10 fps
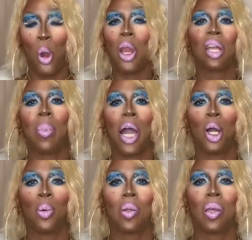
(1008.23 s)
worrying
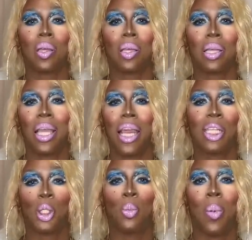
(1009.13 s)
about
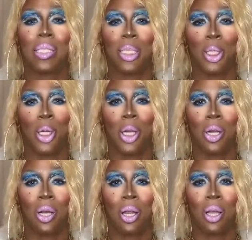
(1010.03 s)
getting too
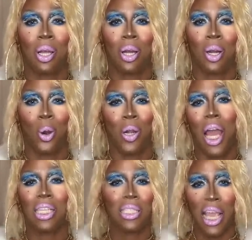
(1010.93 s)
muscular or
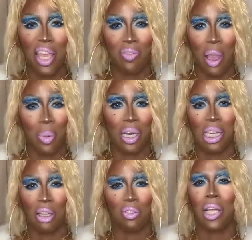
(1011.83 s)
not shaving
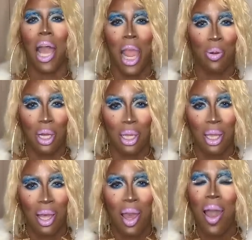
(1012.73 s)
because of Tyra.
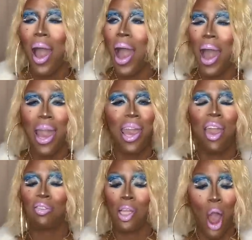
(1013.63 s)
I
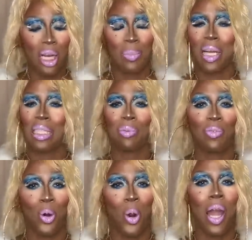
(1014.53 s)
have talked about this
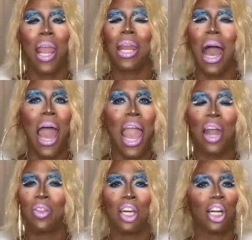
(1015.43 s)
before and I
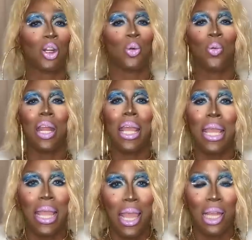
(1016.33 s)
have to
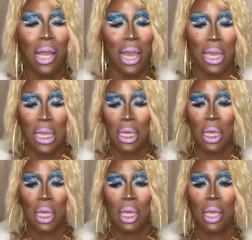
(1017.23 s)
agree,
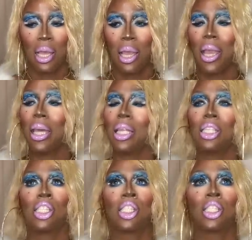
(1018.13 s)
like, it
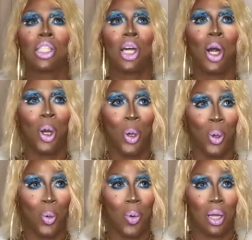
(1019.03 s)
is
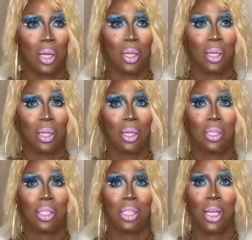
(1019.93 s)
so,
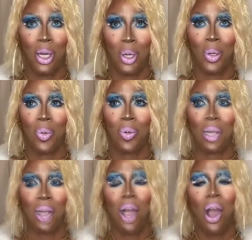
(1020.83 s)

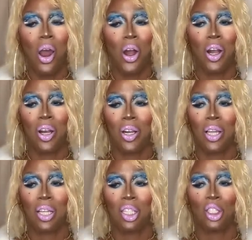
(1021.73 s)
so
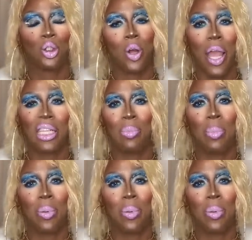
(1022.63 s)
hard trying